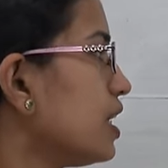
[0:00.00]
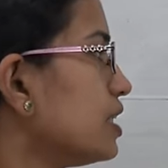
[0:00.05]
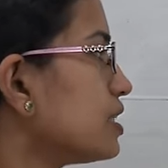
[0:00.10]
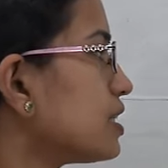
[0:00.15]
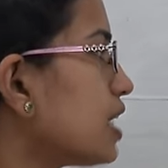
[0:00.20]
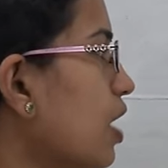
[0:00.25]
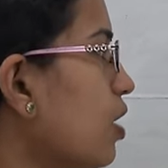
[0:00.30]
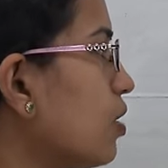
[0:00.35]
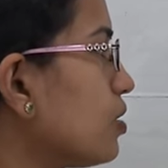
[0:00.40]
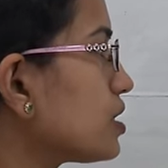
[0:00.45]

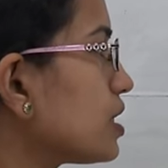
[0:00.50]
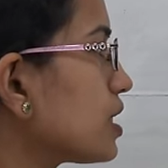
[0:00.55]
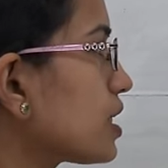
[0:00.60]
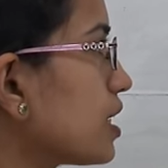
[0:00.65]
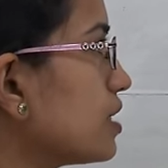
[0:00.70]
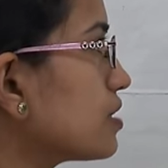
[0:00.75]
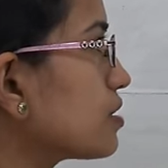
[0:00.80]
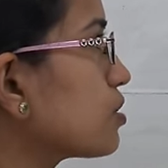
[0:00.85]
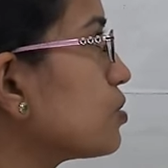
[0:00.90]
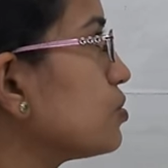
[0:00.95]
Now the
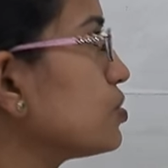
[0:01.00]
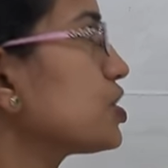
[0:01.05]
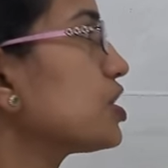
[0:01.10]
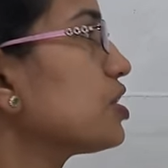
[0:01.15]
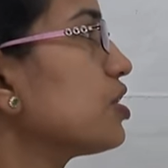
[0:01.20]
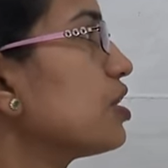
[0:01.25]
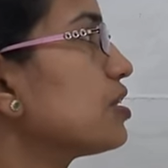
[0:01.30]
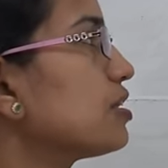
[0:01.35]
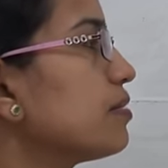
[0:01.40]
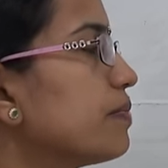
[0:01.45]
conclusion
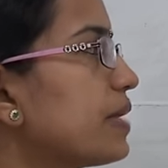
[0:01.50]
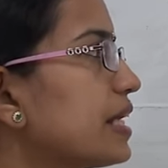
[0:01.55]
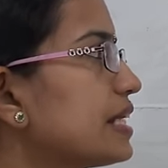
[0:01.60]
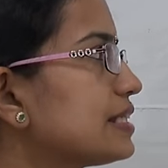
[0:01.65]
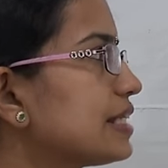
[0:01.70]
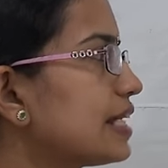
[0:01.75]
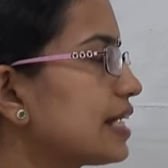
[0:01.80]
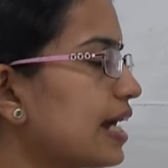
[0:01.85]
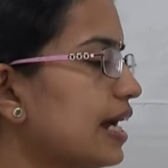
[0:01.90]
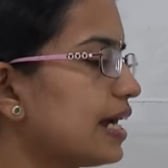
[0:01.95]
or the
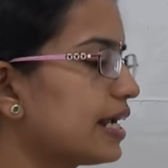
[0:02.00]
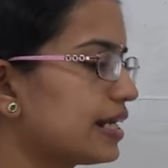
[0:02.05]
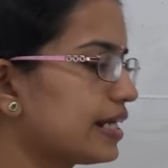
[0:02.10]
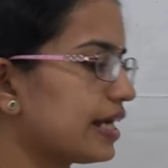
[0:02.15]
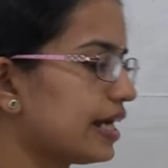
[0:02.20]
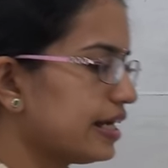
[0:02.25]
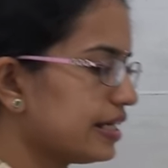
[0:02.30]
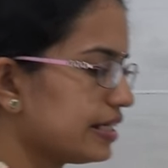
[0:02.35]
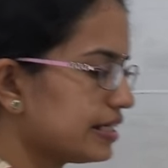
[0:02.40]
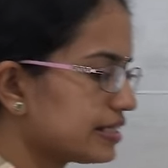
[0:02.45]
basic
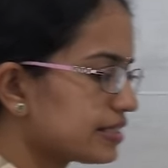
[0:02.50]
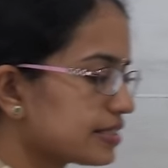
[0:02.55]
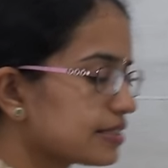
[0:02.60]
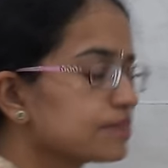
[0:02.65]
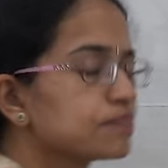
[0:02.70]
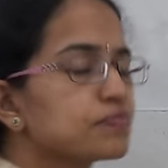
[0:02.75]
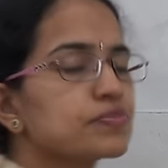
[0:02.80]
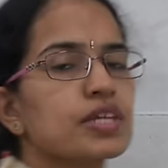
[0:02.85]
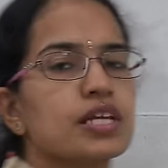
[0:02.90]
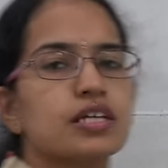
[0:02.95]
idea is
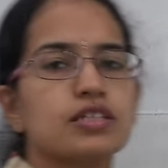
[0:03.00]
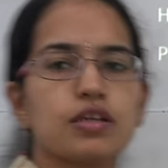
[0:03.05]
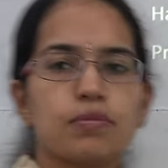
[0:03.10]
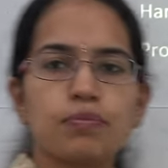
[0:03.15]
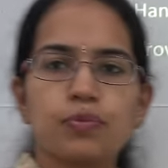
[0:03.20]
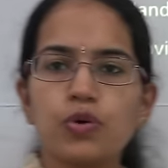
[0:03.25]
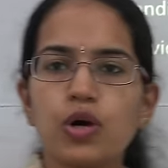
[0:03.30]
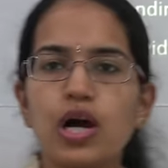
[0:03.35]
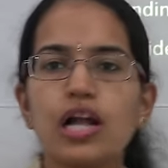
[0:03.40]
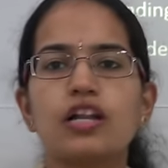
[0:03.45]
the
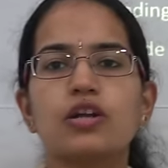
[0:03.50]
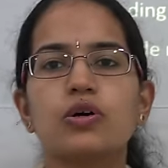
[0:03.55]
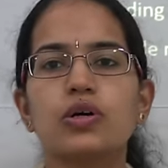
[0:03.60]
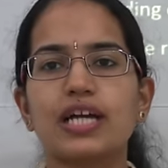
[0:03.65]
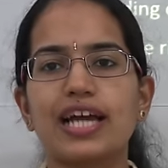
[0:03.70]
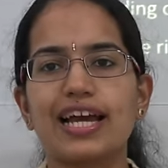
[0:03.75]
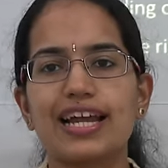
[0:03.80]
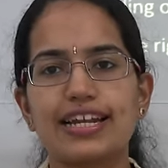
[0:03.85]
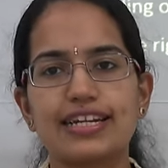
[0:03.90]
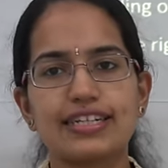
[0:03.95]
poor
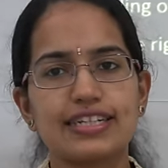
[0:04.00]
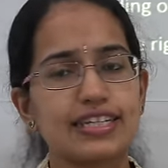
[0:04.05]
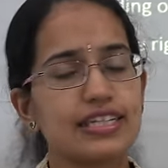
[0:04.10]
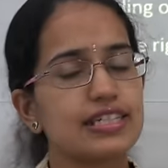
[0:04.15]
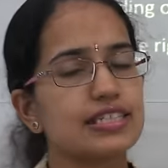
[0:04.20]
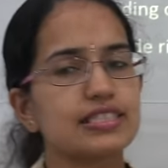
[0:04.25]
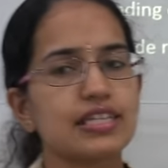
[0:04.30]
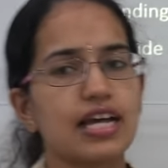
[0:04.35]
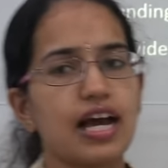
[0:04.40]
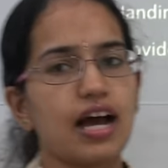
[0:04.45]

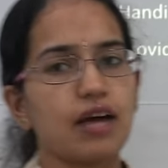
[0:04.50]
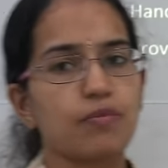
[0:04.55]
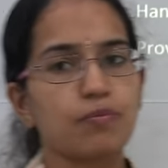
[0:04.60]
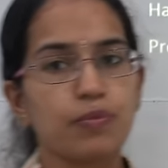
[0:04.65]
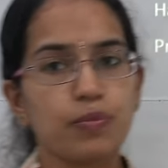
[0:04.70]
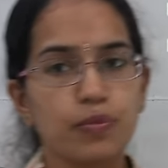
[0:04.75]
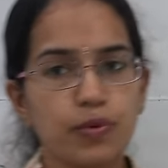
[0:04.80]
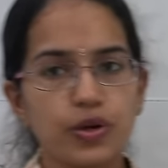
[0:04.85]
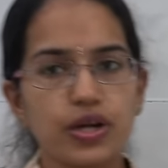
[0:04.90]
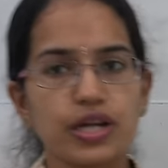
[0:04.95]
localities are
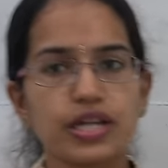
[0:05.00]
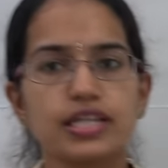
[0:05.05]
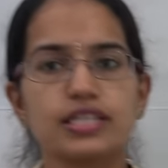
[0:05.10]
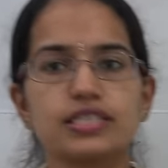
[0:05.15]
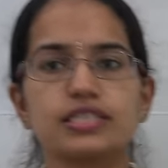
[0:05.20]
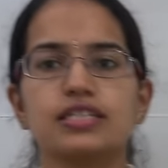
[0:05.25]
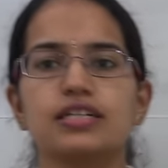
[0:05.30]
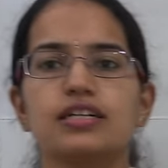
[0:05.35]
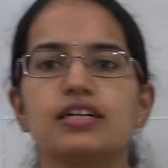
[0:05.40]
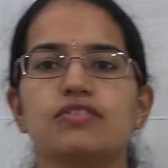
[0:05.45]
poorly
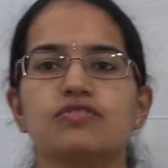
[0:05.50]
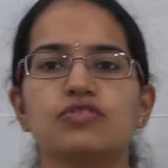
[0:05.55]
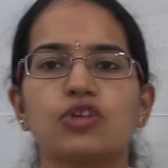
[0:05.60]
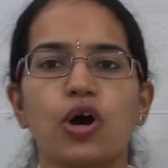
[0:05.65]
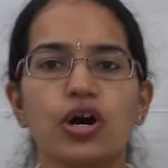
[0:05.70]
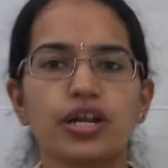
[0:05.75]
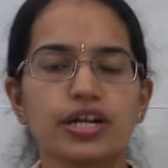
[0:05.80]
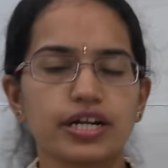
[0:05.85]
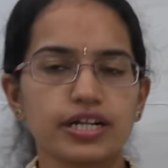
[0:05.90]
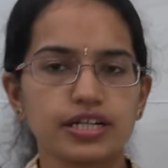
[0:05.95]
served
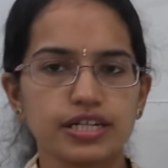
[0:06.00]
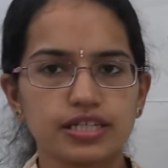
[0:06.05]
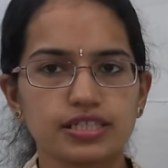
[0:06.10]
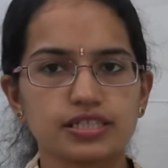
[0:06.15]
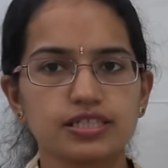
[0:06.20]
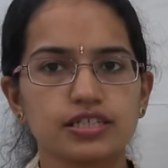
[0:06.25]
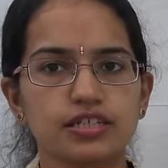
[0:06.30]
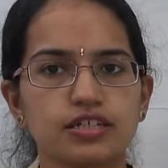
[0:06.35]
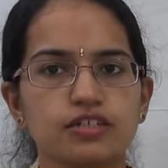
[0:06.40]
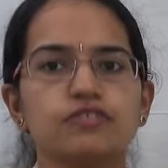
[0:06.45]
or
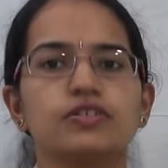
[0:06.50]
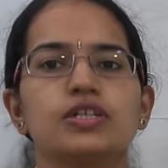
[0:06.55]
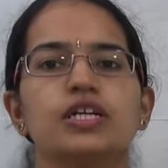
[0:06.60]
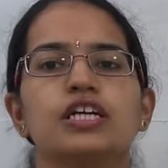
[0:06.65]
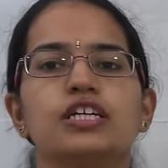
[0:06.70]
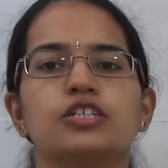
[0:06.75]
underserved.